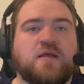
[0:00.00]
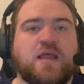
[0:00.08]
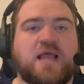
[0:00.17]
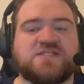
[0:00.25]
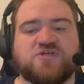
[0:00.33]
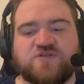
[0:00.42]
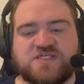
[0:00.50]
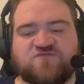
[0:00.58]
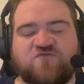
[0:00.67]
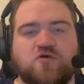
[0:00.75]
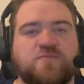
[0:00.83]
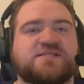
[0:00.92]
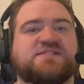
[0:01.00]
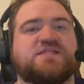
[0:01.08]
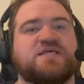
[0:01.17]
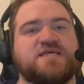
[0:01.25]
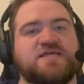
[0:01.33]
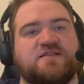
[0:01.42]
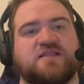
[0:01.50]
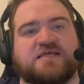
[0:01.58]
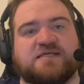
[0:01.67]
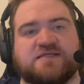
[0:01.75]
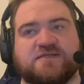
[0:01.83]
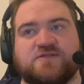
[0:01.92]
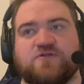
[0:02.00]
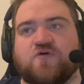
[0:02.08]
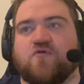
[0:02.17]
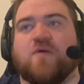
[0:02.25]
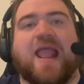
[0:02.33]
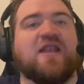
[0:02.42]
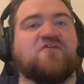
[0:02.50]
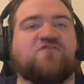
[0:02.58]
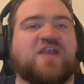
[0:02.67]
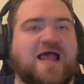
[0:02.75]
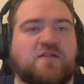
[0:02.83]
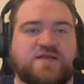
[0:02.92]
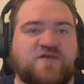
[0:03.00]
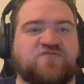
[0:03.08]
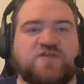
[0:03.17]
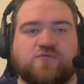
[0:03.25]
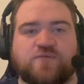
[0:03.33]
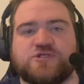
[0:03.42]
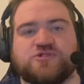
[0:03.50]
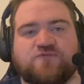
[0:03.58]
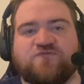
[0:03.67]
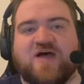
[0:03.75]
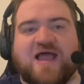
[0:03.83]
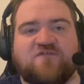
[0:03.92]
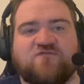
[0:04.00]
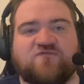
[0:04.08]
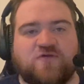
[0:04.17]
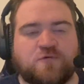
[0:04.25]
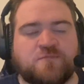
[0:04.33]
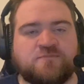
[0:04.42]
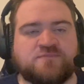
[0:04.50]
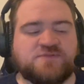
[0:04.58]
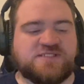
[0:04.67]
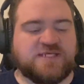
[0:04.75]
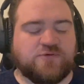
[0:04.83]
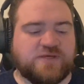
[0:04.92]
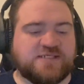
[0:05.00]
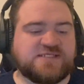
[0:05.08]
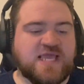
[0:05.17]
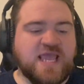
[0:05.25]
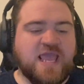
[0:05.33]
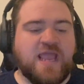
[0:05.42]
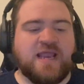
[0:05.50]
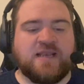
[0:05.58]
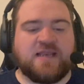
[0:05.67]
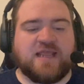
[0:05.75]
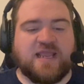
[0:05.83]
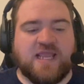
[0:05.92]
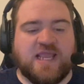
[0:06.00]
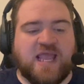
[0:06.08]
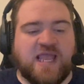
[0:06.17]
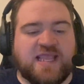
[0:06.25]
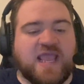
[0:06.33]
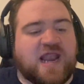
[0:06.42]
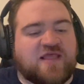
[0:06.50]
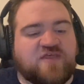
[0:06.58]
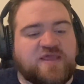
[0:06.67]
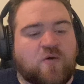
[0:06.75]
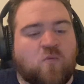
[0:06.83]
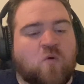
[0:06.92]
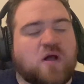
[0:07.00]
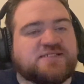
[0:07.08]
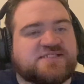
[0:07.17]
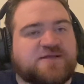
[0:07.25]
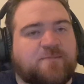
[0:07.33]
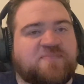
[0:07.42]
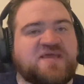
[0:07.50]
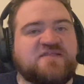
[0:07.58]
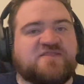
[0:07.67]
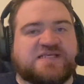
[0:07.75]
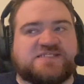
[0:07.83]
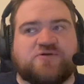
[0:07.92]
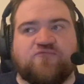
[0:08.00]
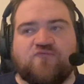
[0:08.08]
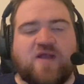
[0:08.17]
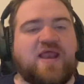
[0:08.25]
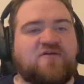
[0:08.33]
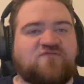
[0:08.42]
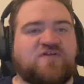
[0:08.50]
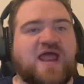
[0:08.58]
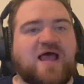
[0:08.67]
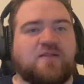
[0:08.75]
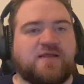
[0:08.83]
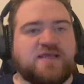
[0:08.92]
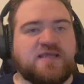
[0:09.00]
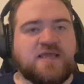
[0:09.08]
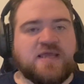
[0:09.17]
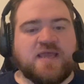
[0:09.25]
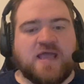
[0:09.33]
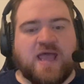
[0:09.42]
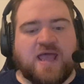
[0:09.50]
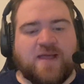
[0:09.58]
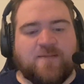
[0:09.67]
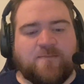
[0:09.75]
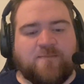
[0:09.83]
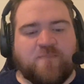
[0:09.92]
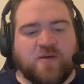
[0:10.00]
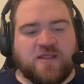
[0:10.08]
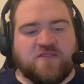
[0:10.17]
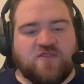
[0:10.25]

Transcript: And so this film is the grand finale of the original 5 film series. And again, I think it wants to be this grand finale, but